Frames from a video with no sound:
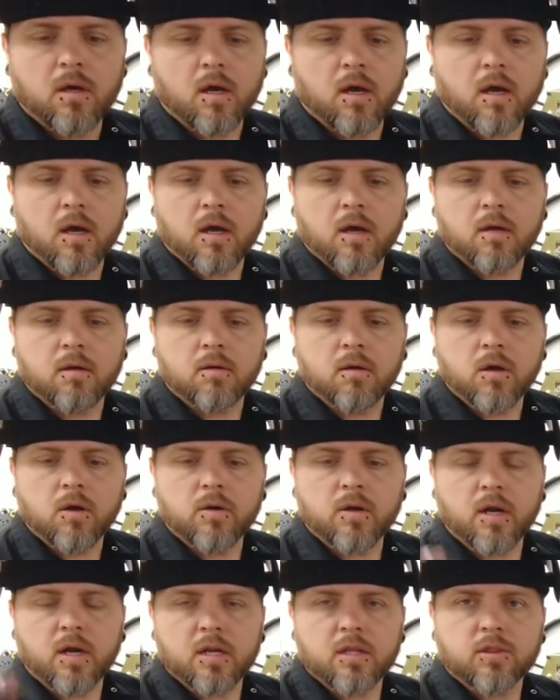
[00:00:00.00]

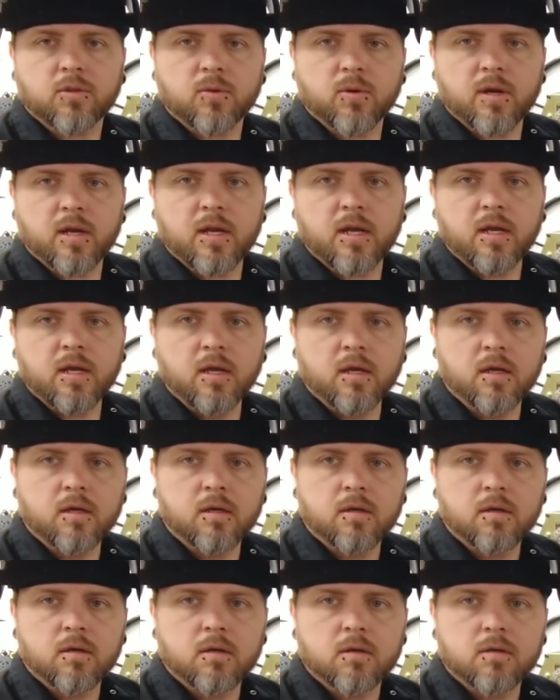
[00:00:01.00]
uh, 093
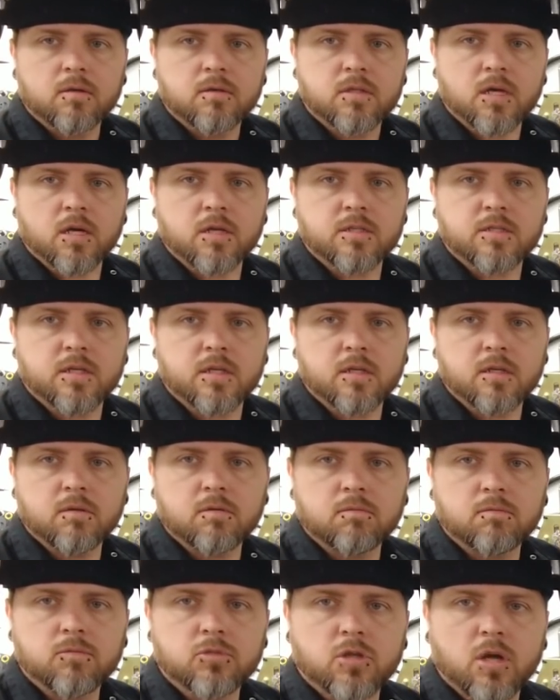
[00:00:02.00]
tungsten,
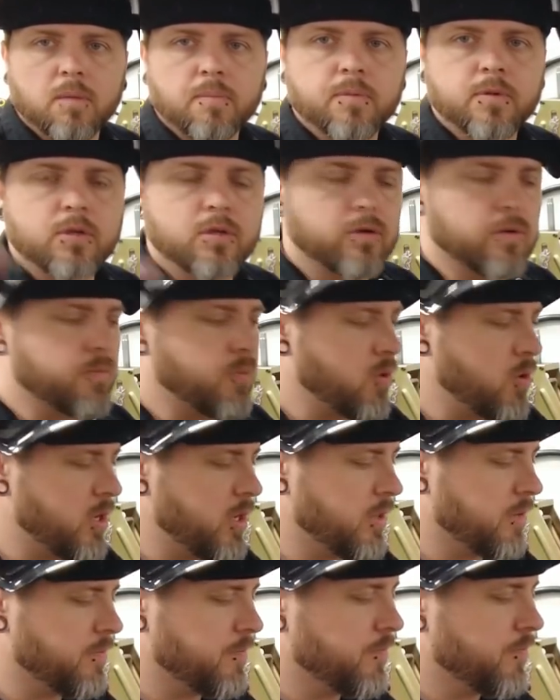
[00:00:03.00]
sharpened to a
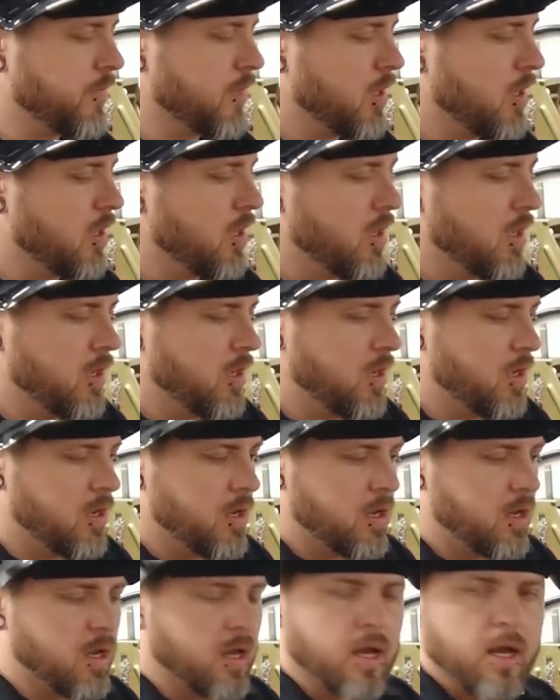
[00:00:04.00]
point,
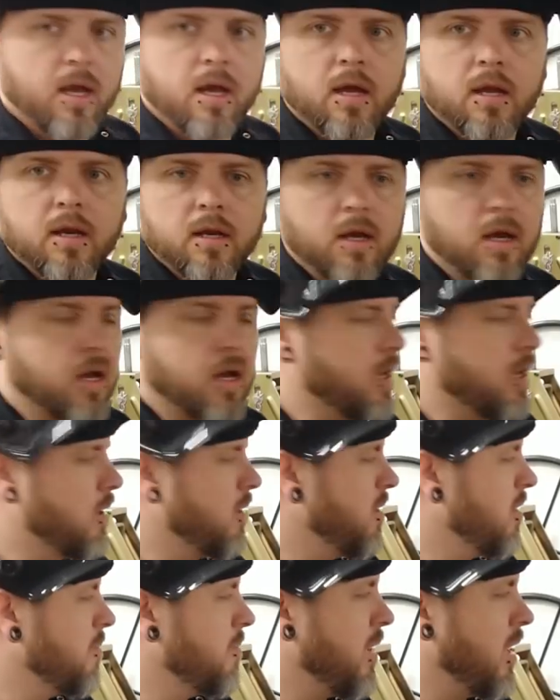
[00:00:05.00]
and
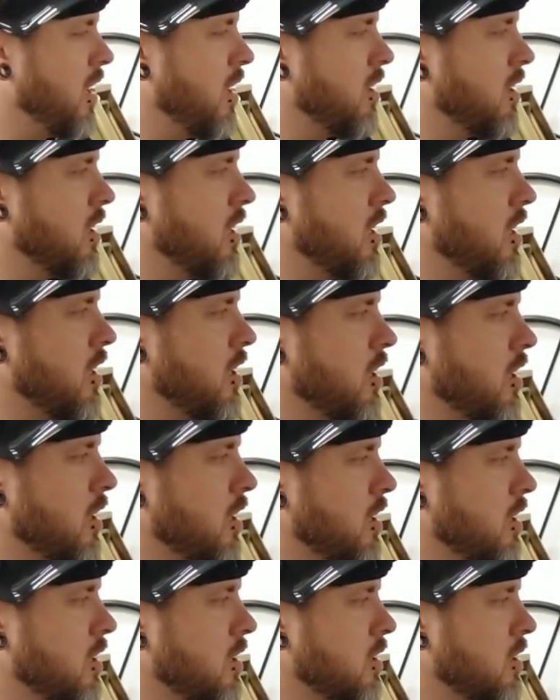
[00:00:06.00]
uh, about
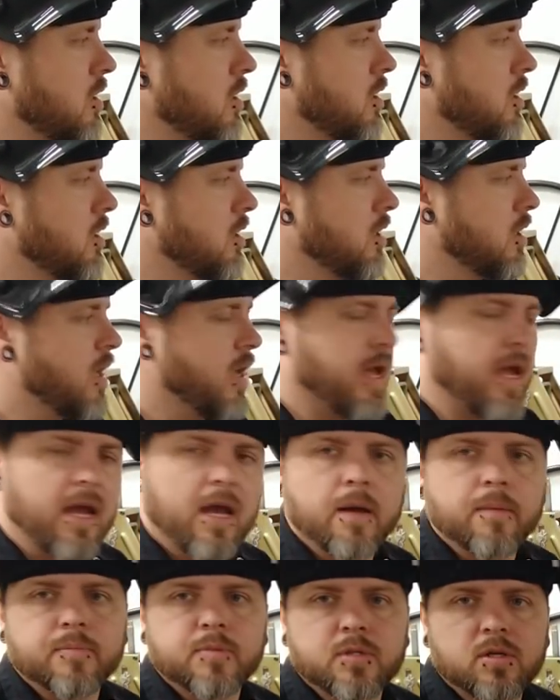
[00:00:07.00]
100
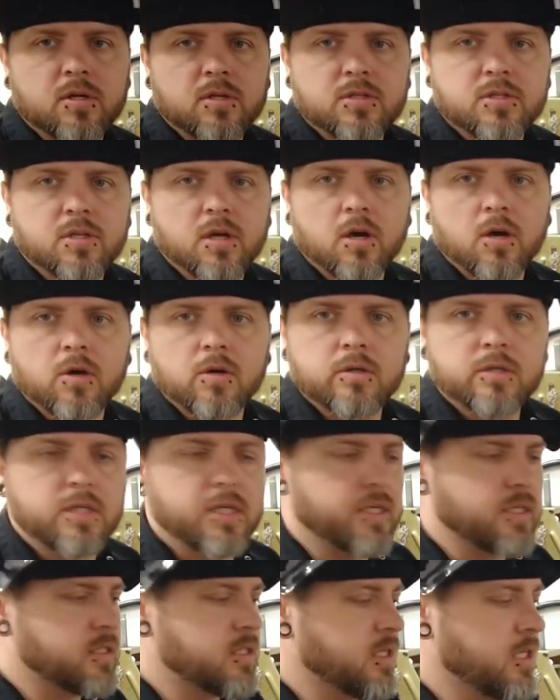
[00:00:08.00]
amps or so
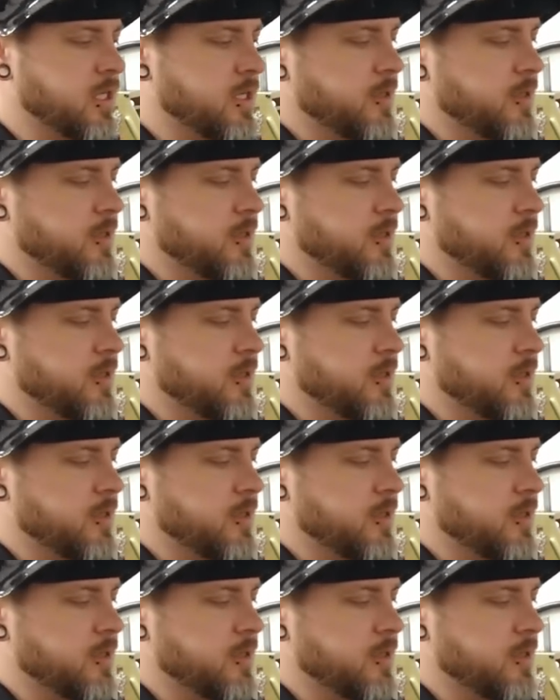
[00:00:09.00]
DC.